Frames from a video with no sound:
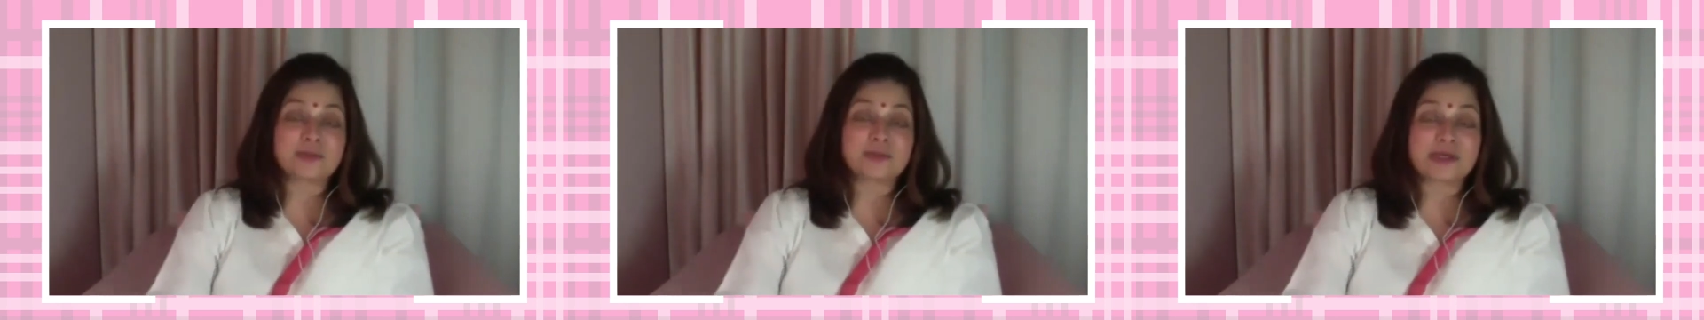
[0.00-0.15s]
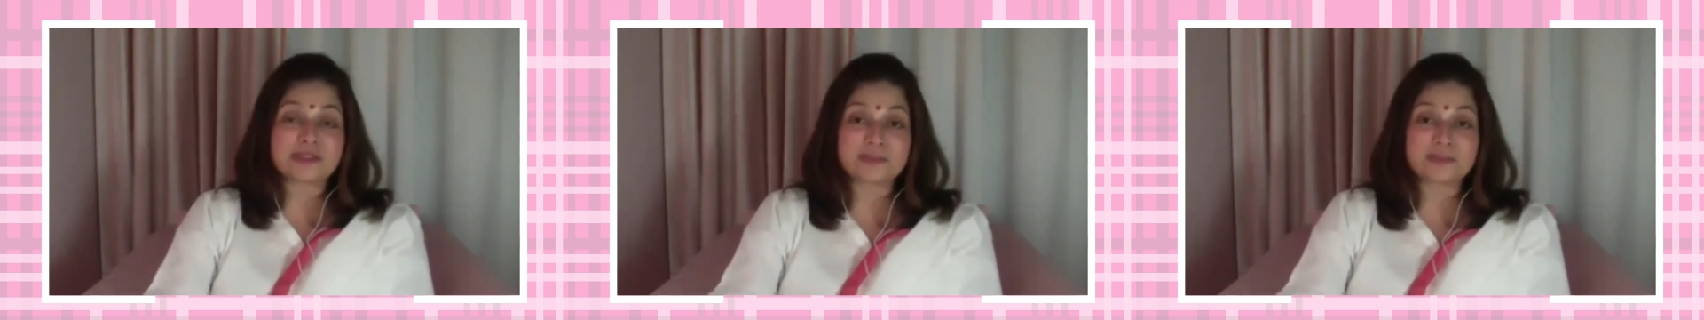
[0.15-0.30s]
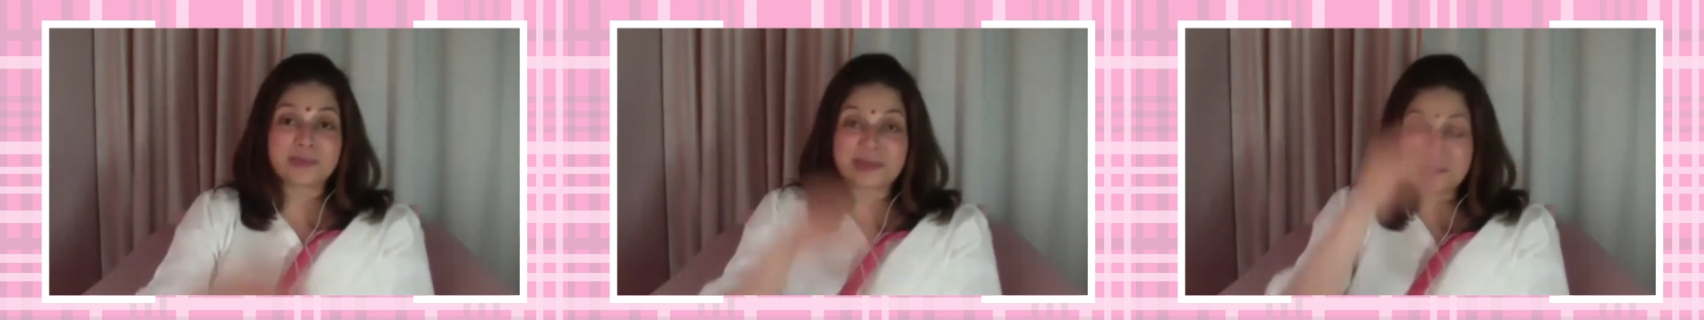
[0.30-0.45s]

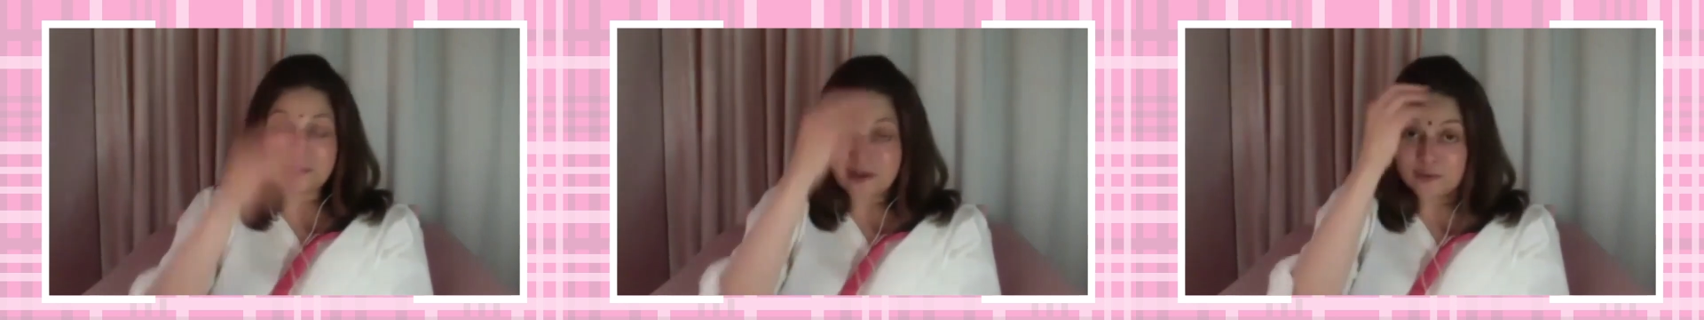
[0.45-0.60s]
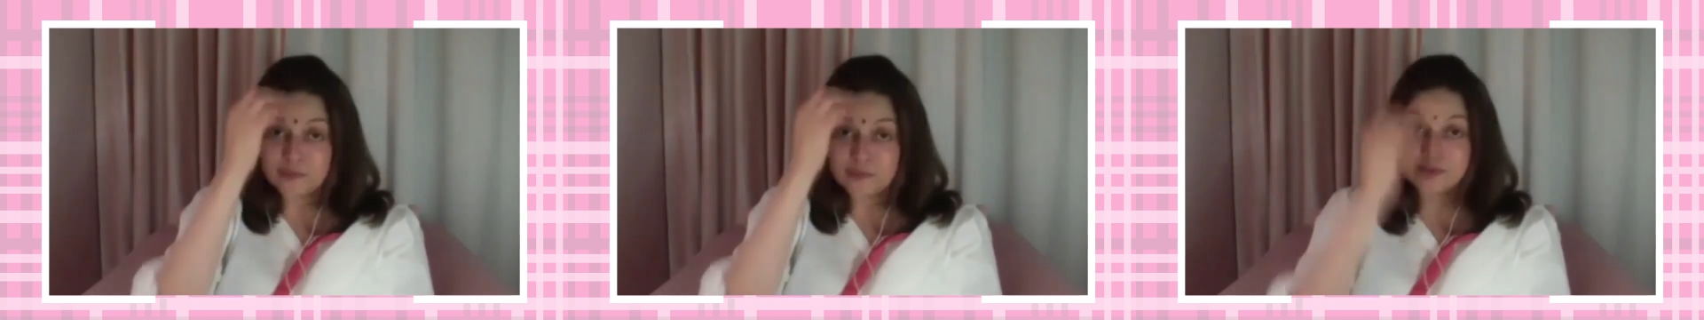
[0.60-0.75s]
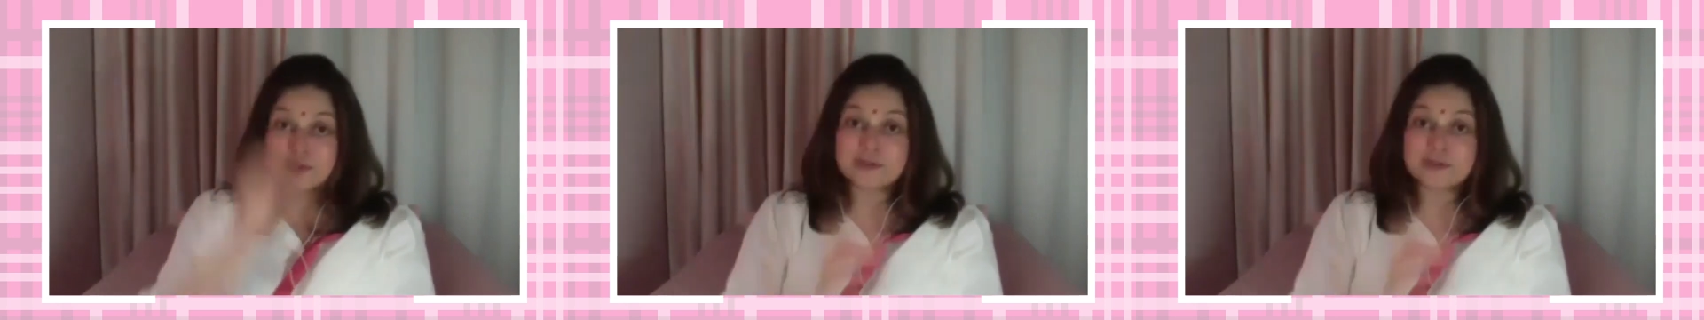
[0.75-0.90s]
must be
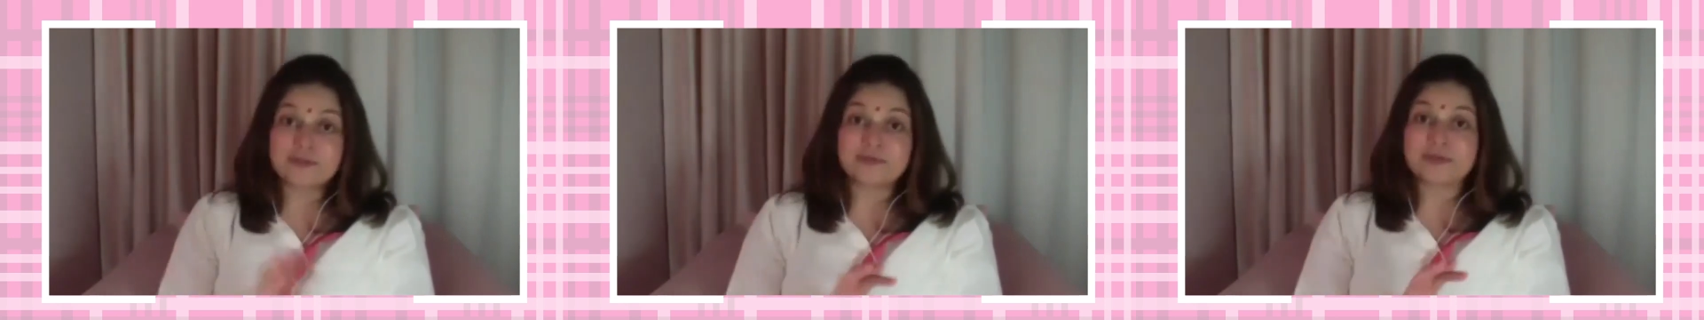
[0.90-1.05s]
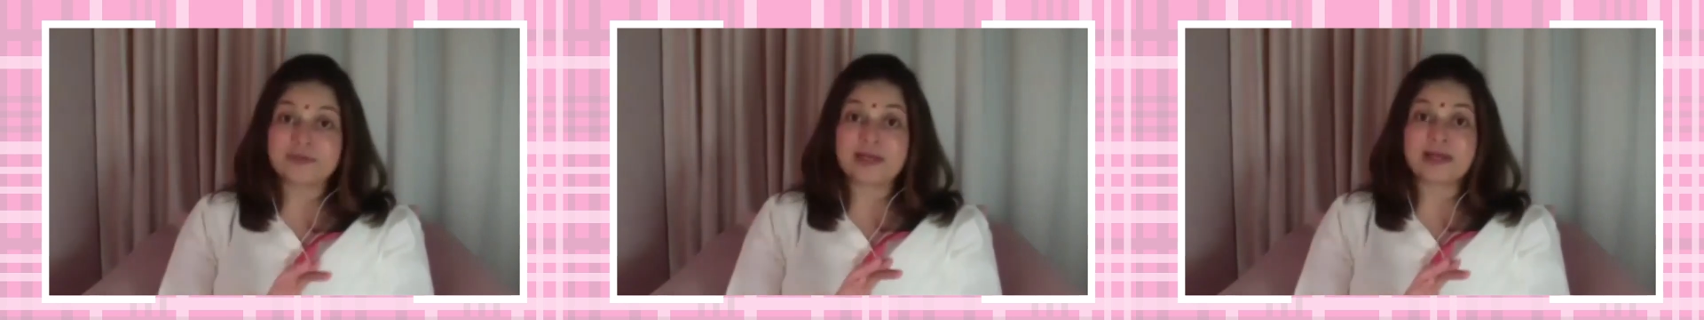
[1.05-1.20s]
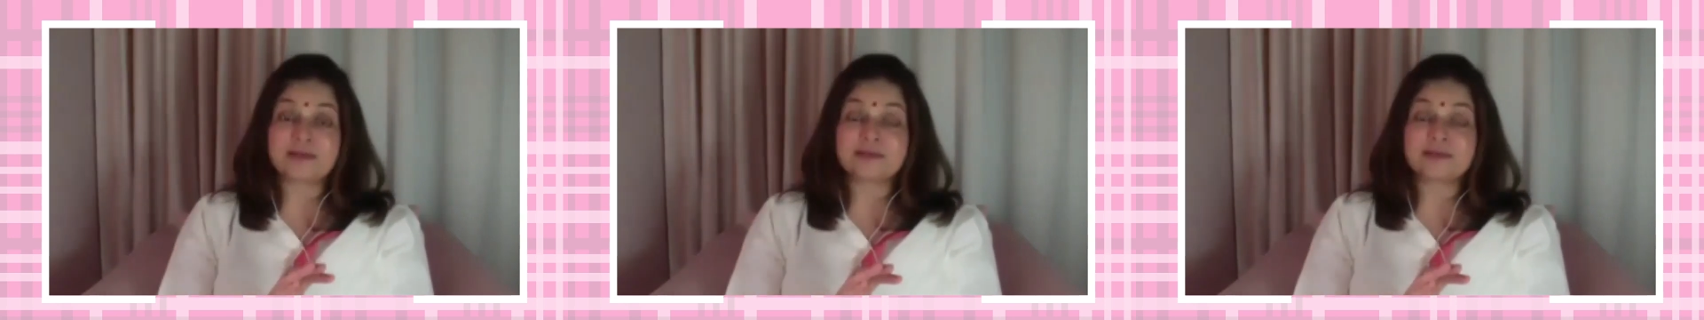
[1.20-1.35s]
thousands of
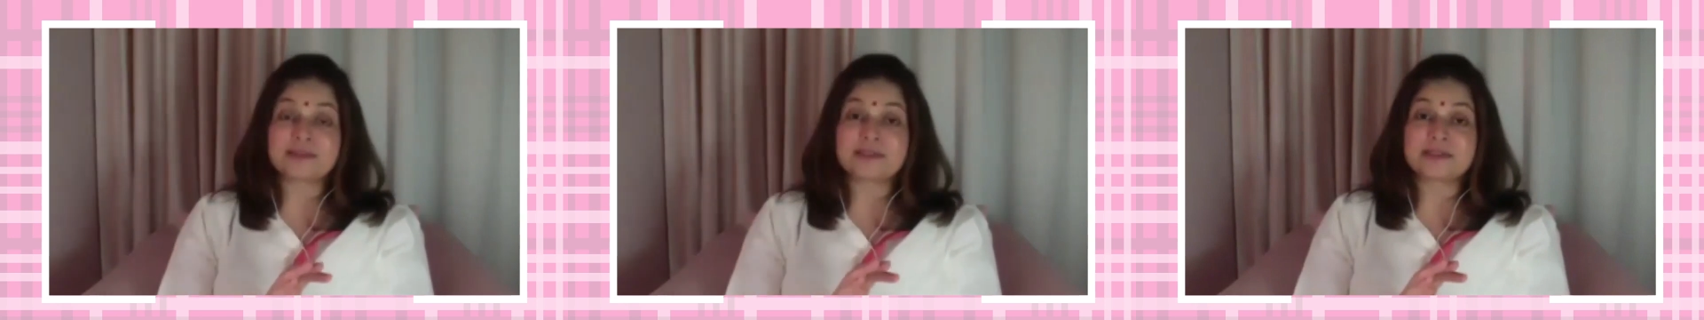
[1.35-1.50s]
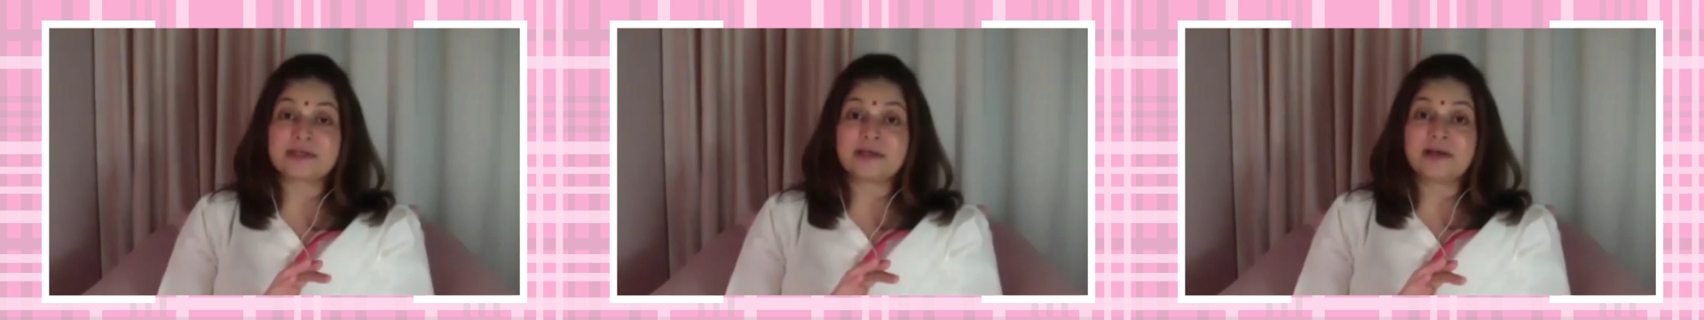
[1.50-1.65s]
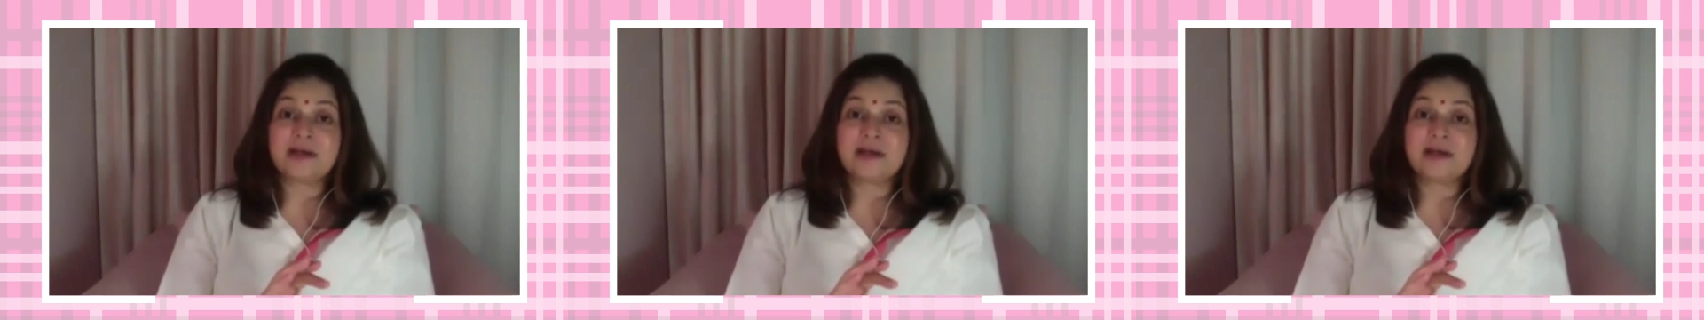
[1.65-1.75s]
times.